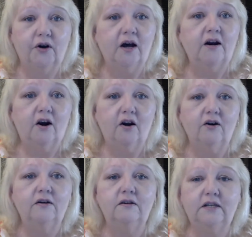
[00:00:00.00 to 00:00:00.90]
you're not
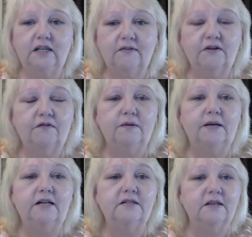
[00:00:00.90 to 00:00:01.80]
hurt, give it a few
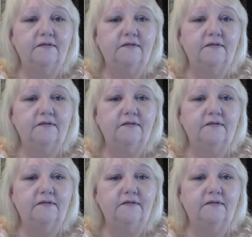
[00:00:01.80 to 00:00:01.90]
minutes.